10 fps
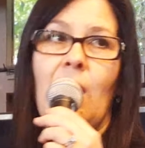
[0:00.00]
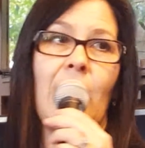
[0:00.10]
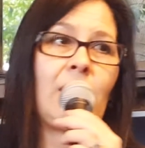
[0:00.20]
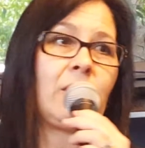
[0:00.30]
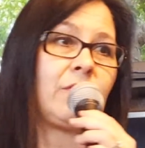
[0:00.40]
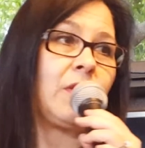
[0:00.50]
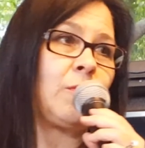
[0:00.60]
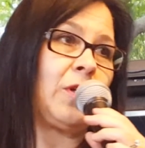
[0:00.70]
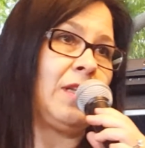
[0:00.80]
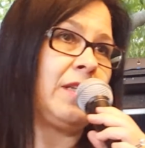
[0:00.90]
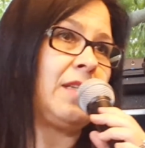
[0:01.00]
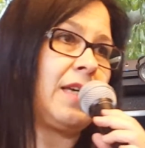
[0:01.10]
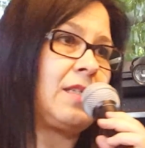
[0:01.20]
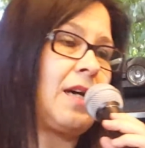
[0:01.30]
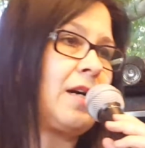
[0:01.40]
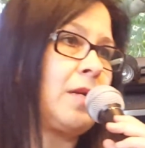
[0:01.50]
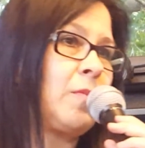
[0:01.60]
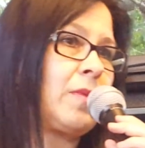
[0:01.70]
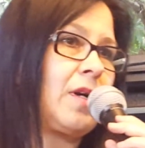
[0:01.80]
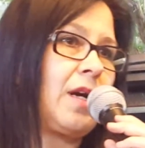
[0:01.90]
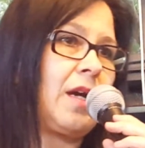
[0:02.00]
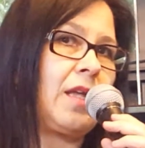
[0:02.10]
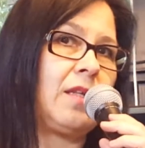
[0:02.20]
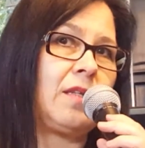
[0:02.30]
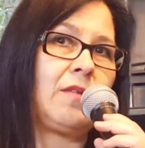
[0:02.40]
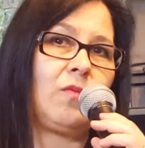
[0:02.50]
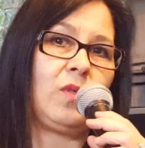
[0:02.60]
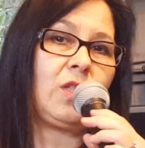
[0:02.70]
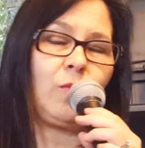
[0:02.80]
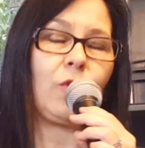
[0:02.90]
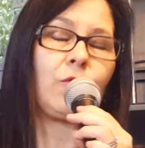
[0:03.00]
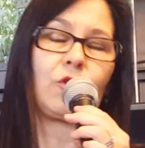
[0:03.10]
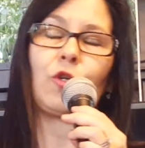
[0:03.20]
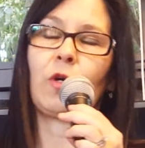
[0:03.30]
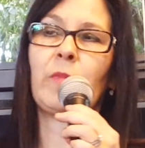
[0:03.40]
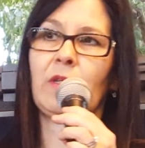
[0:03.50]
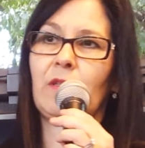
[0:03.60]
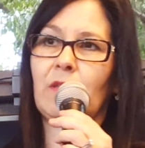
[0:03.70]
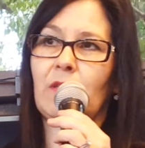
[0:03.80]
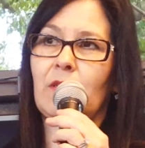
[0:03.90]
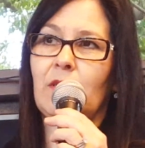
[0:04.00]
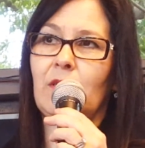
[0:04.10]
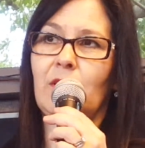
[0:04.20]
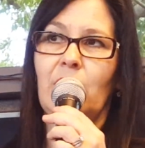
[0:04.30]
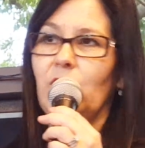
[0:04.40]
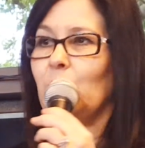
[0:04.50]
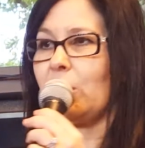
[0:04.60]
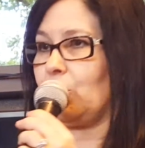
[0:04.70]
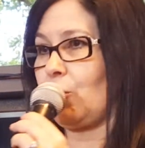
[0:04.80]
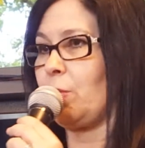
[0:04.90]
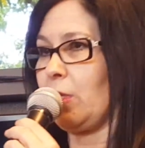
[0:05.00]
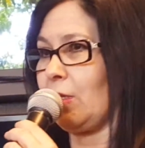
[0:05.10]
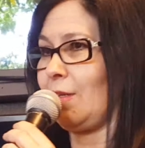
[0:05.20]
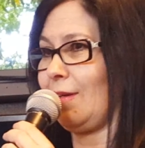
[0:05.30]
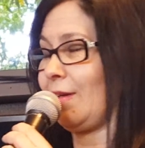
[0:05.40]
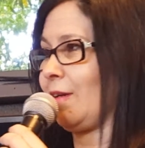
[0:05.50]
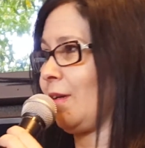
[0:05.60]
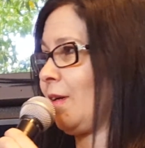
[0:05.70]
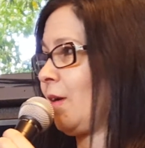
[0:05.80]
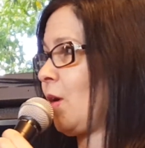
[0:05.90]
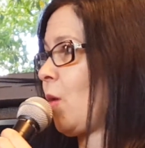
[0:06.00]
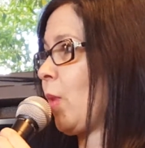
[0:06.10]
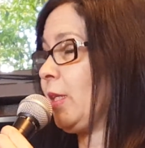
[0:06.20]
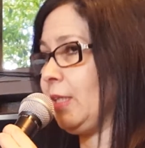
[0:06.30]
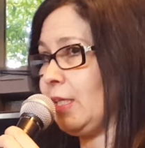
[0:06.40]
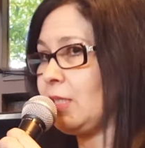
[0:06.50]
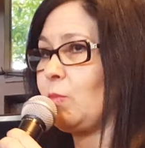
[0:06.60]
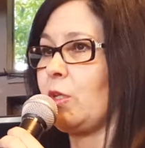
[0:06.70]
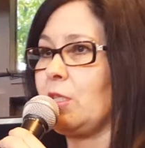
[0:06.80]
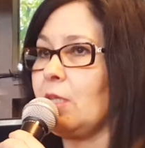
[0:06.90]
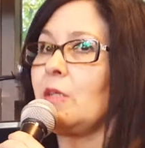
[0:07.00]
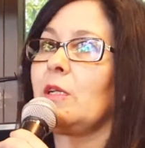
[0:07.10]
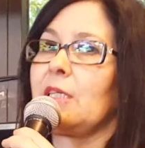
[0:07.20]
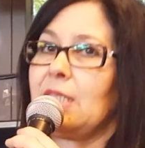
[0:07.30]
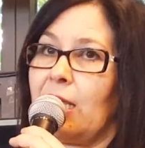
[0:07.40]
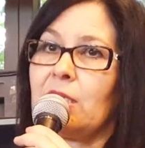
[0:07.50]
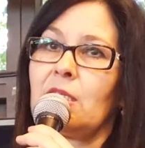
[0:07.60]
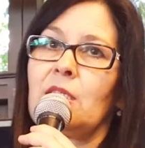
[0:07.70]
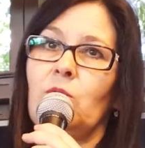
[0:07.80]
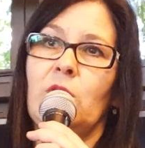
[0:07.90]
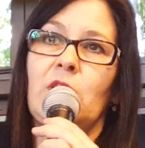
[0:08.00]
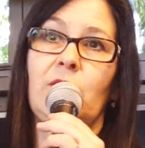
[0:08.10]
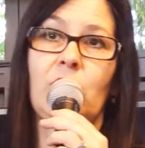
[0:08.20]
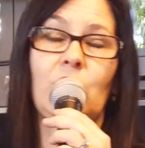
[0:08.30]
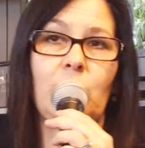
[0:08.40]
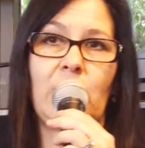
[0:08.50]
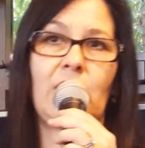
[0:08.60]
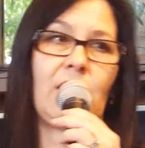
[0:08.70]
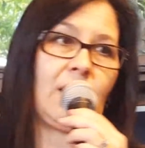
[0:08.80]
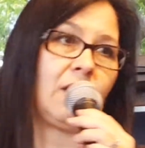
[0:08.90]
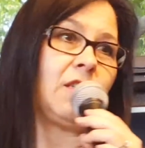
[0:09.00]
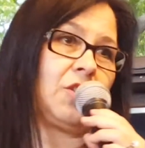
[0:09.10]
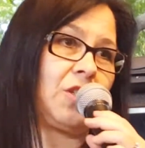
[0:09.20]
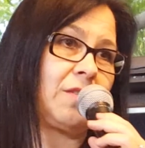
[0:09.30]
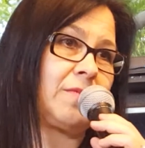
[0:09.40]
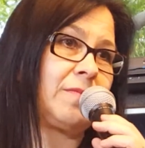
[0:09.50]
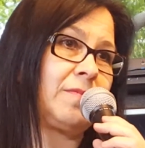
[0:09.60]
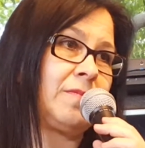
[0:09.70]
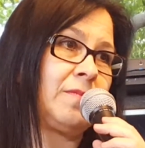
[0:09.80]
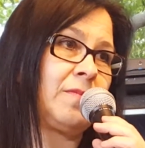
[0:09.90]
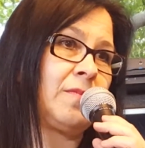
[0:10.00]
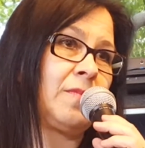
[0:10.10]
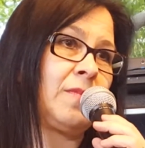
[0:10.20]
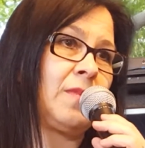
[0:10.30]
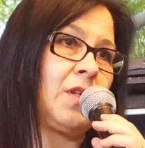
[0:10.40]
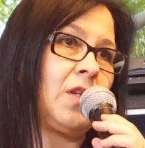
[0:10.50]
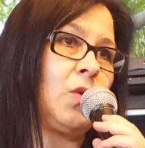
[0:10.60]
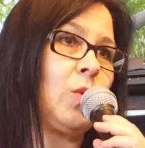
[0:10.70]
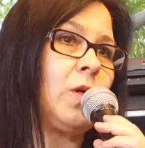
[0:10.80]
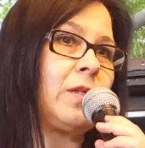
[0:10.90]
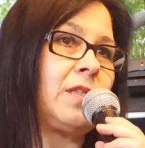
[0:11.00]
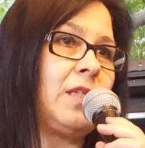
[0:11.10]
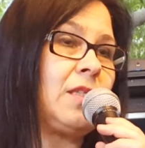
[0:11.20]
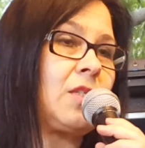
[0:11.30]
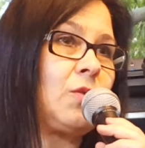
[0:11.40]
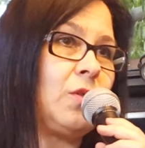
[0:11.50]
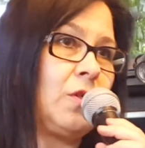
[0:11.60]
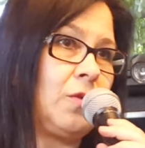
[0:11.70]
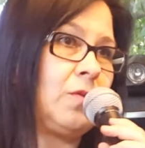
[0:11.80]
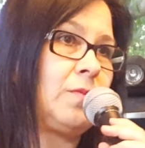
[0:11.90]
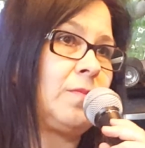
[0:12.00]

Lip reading: I lived in Berlin that time, and we spoke German, nothing but German. But this particular sentence was given to me in English. The world needs to know.